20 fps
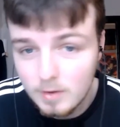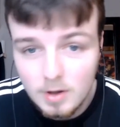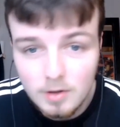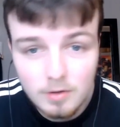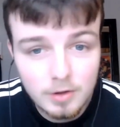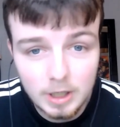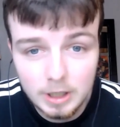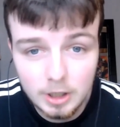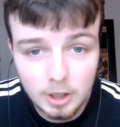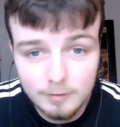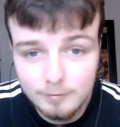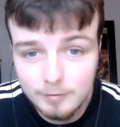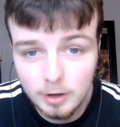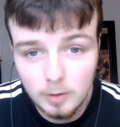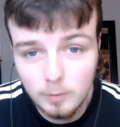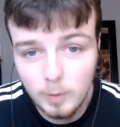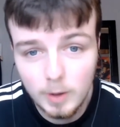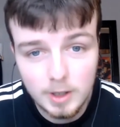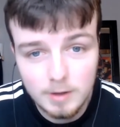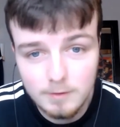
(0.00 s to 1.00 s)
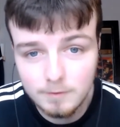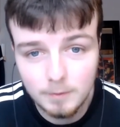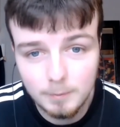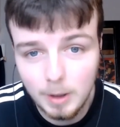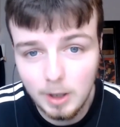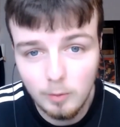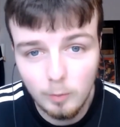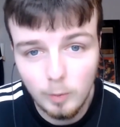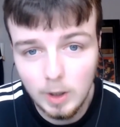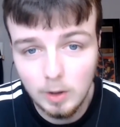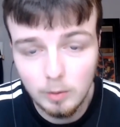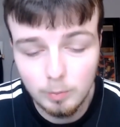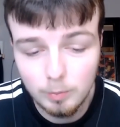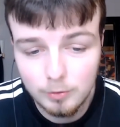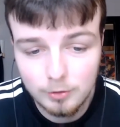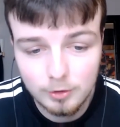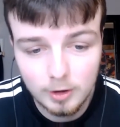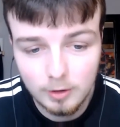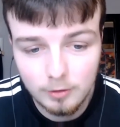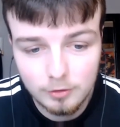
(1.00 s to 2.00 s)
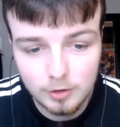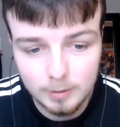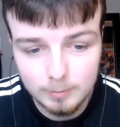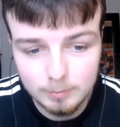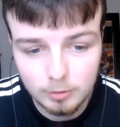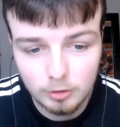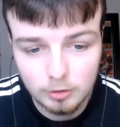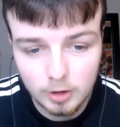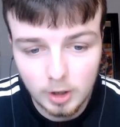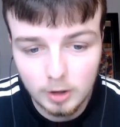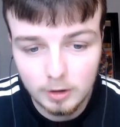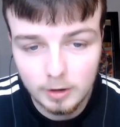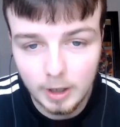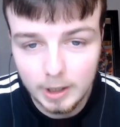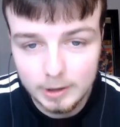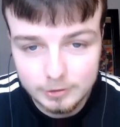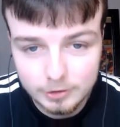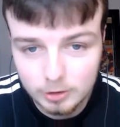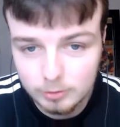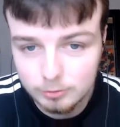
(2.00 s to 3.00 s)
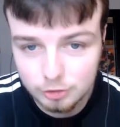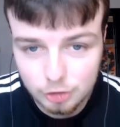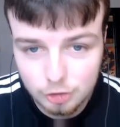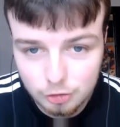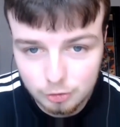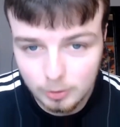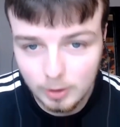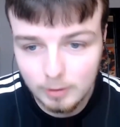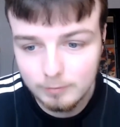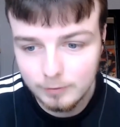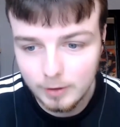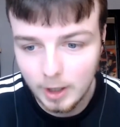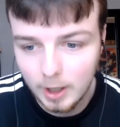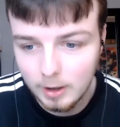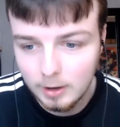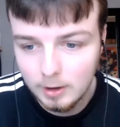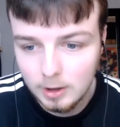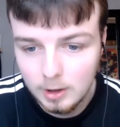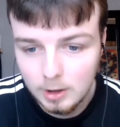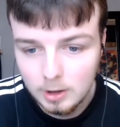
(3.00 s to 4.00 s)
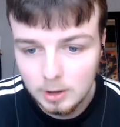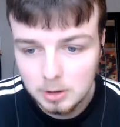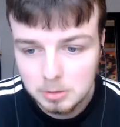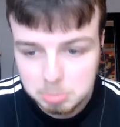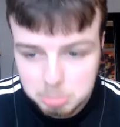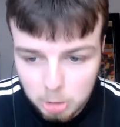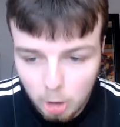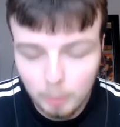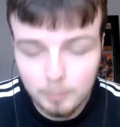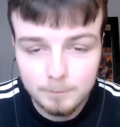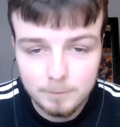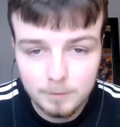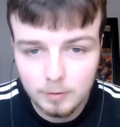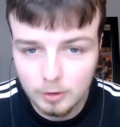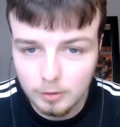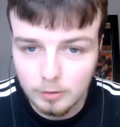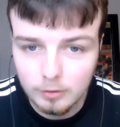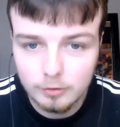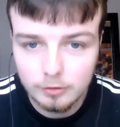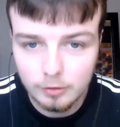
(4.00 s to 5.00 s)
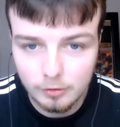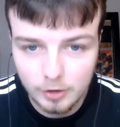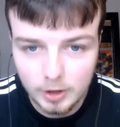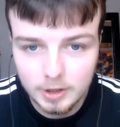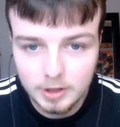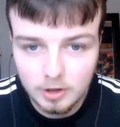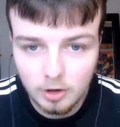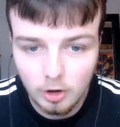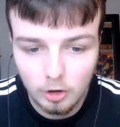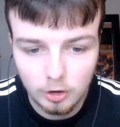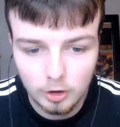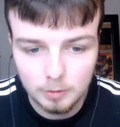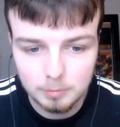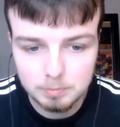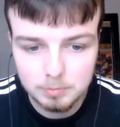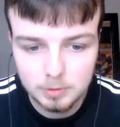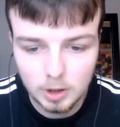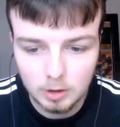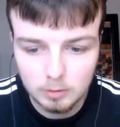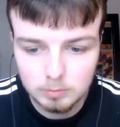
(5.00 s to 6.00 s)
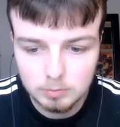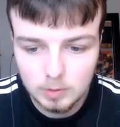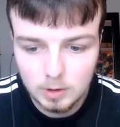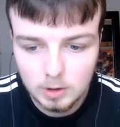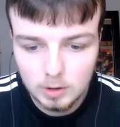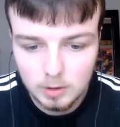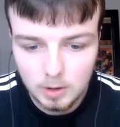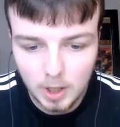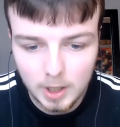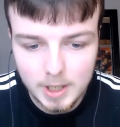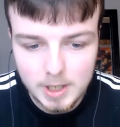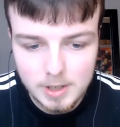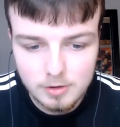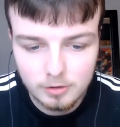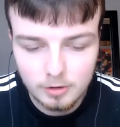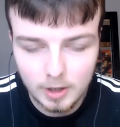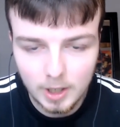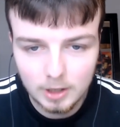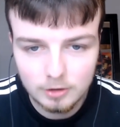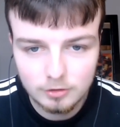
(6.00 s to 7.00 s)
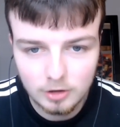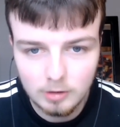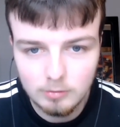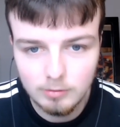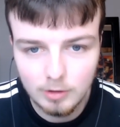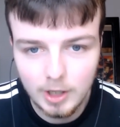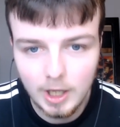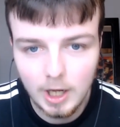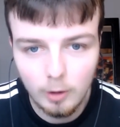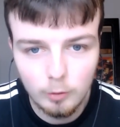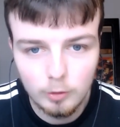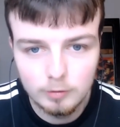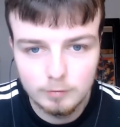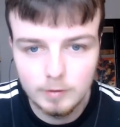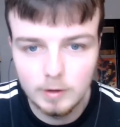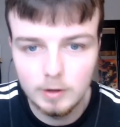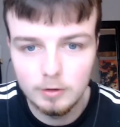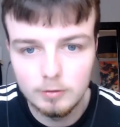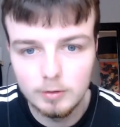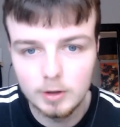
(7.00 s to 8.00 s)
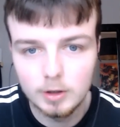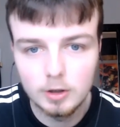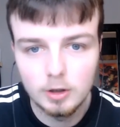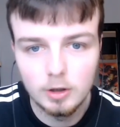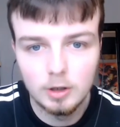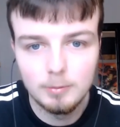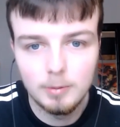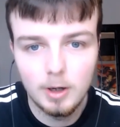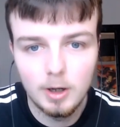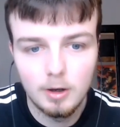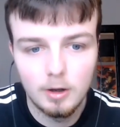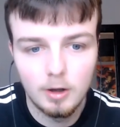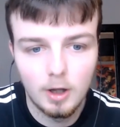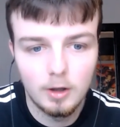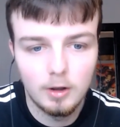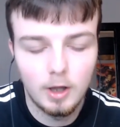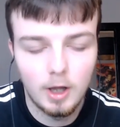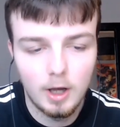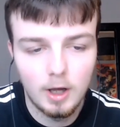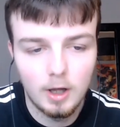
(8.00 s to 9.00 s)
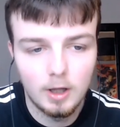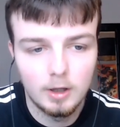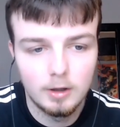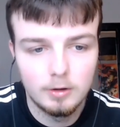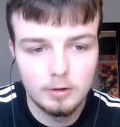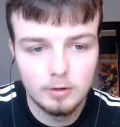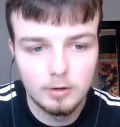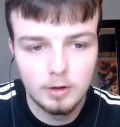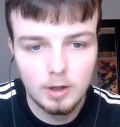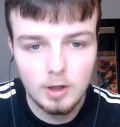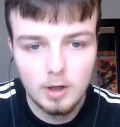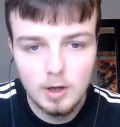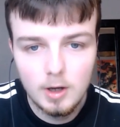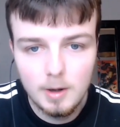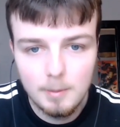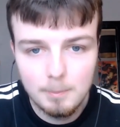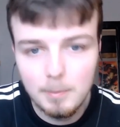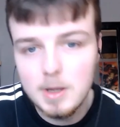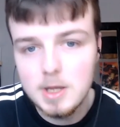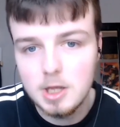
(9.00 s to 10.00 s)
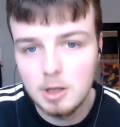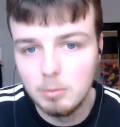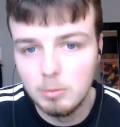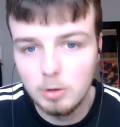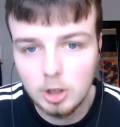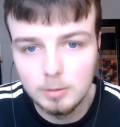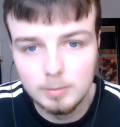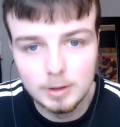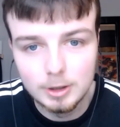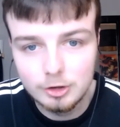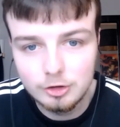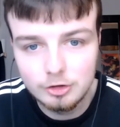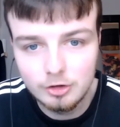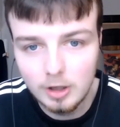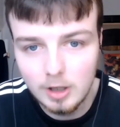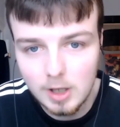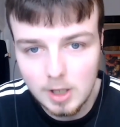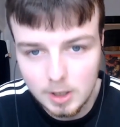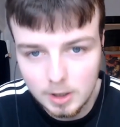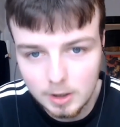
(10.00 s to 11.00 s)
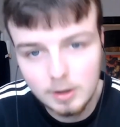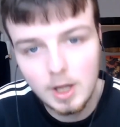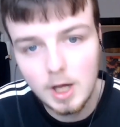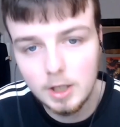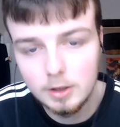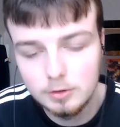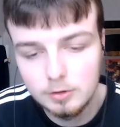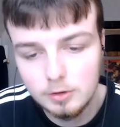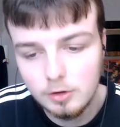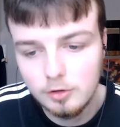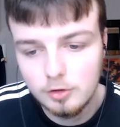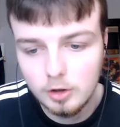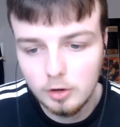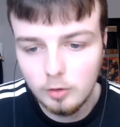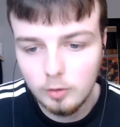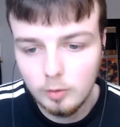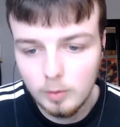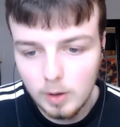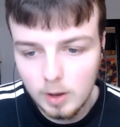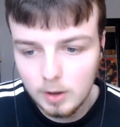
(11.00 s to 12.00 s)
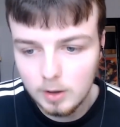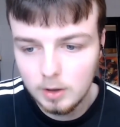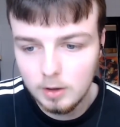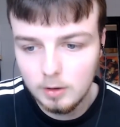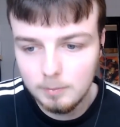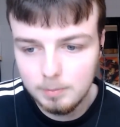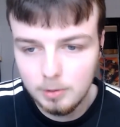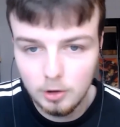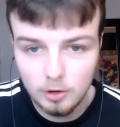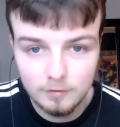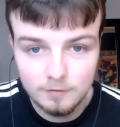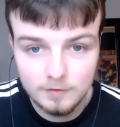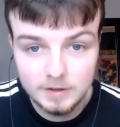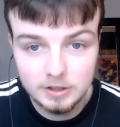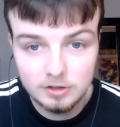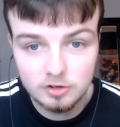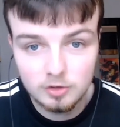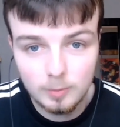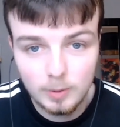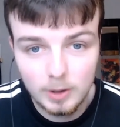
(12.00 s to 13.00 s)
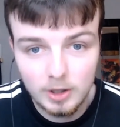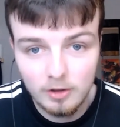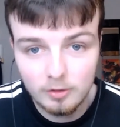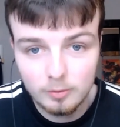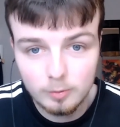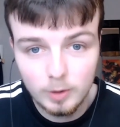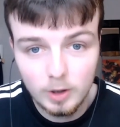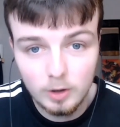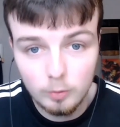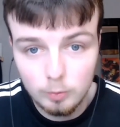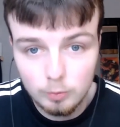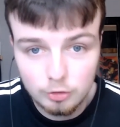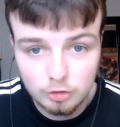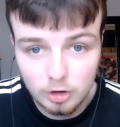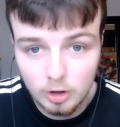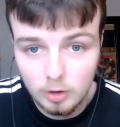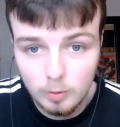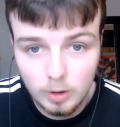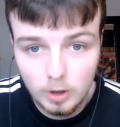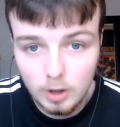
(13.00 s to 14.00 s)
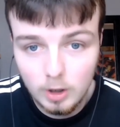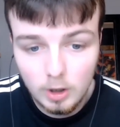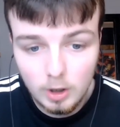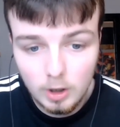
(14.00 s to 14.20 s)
say nothing away from how well Sims has done that. And, you know, just to have that confidence to take on a, you know, an internationally renowned defender in Koulibaly like that and make him look a bit silly and still put the finish away as well. So